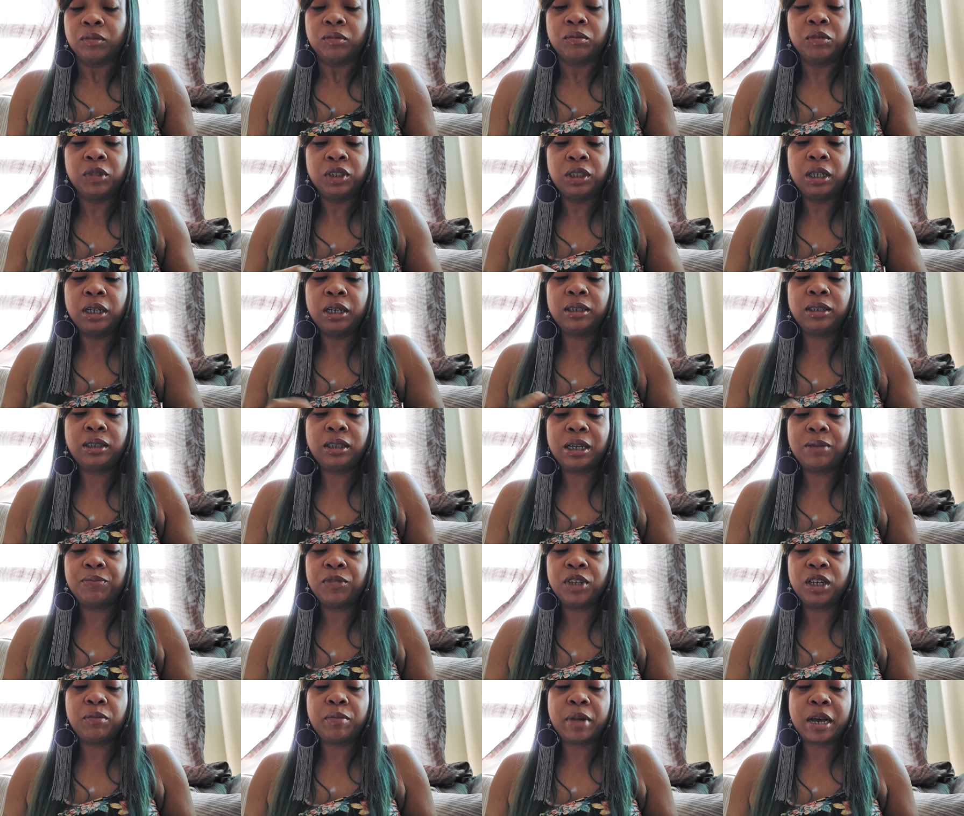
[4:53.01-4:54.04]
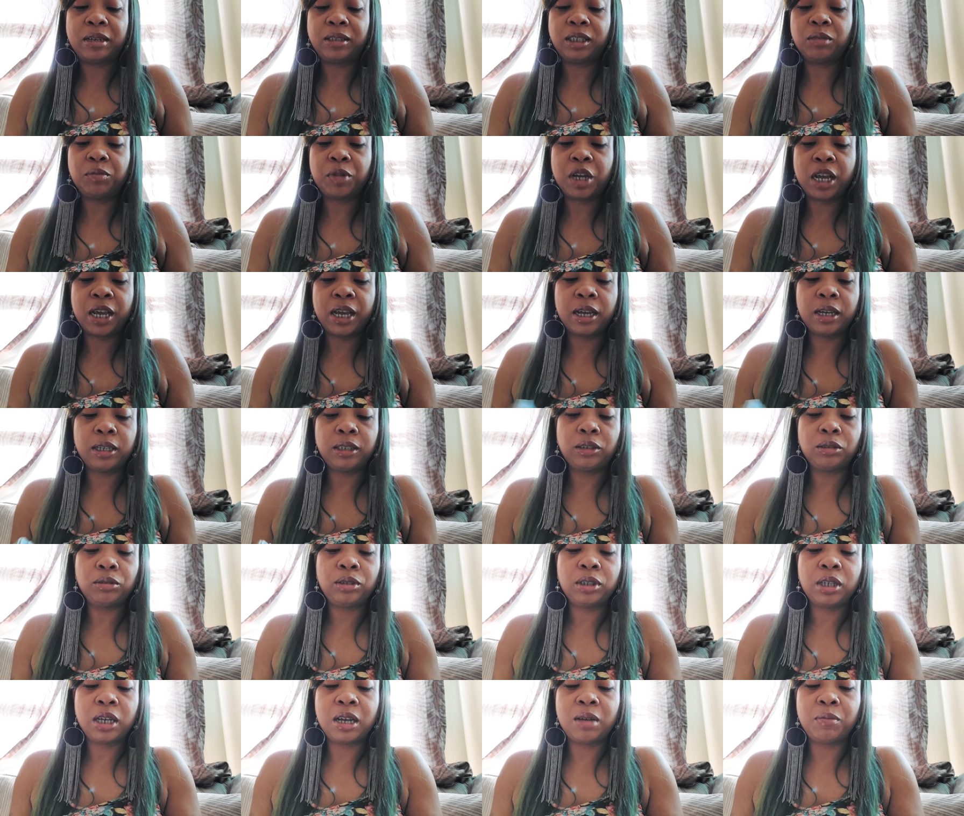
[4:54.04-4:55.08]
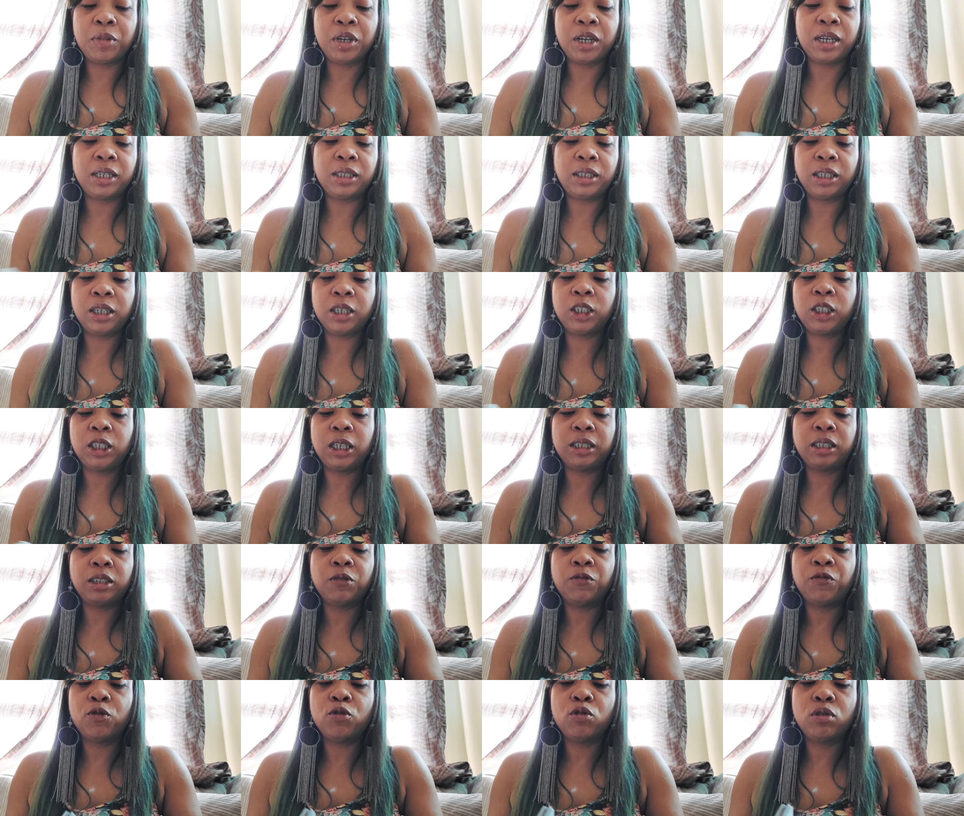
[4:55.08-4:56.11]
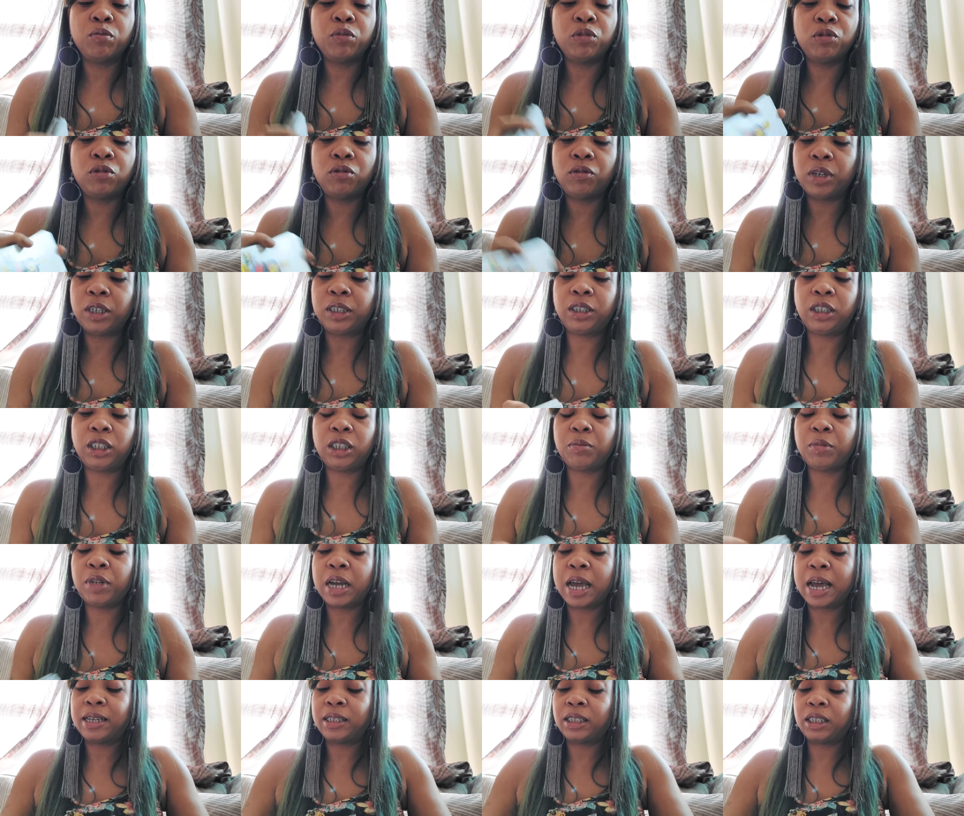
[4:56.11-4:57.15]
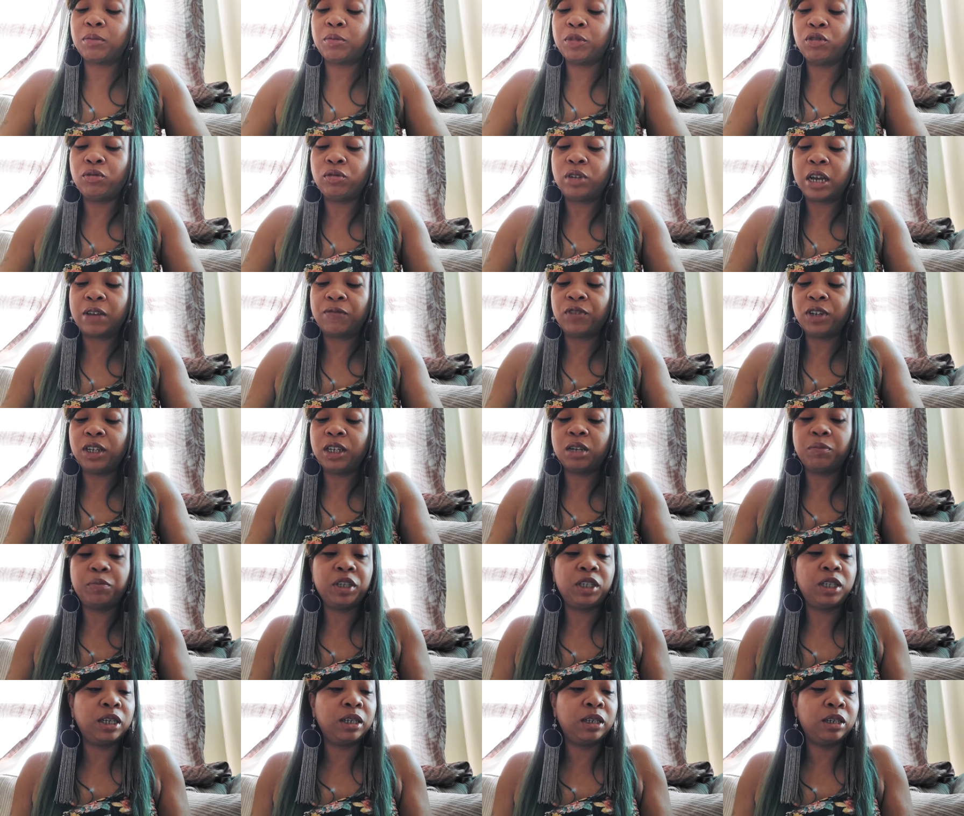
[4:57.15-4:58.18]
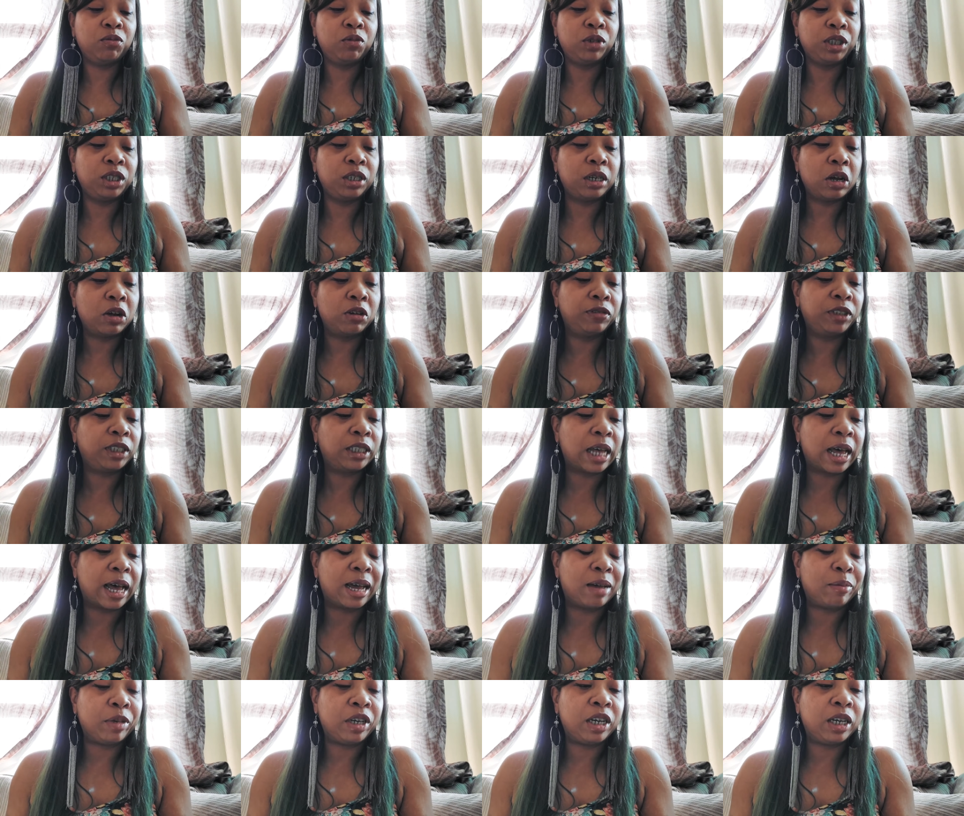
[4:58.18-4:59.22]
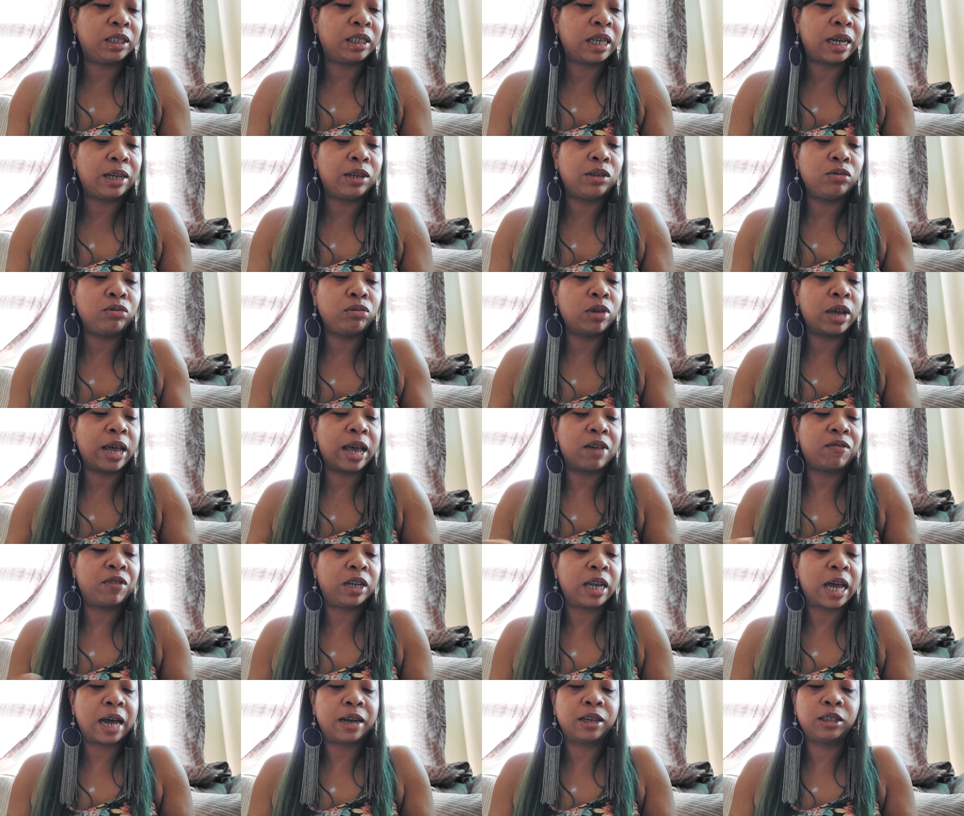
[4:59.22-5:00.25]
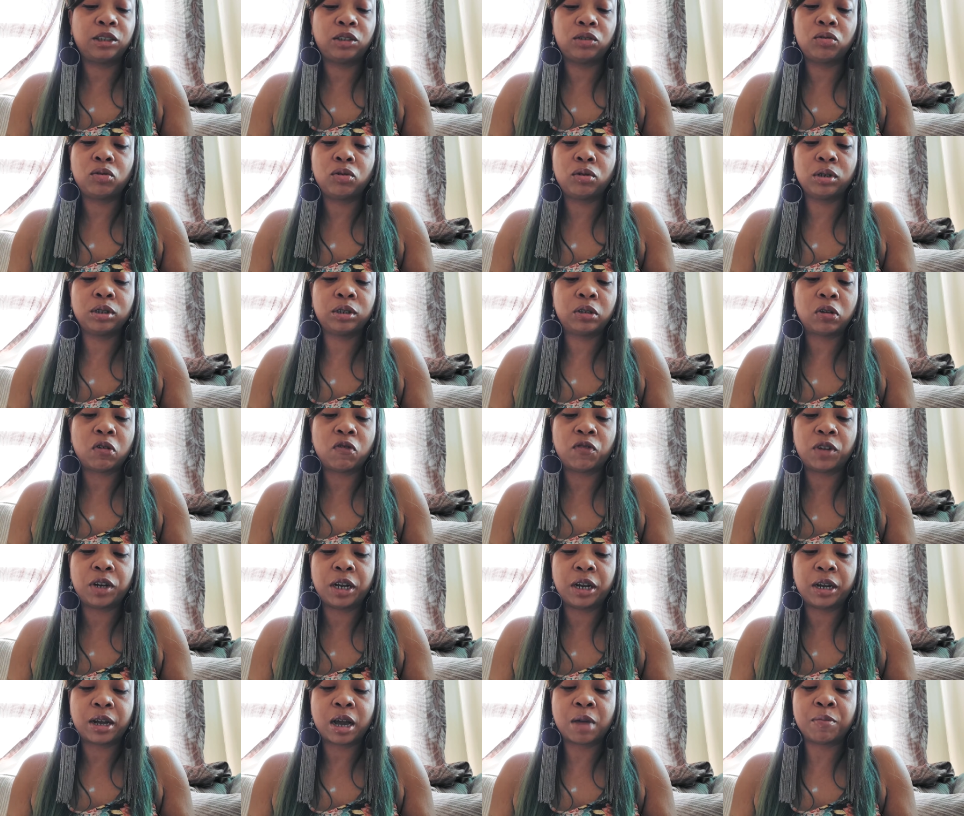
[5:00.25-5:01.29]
But there's something about some answers coming. It says it's a full moon in Gemini. Some of you definitely could be dealing with an earth sign because I do have a lot of swords over there.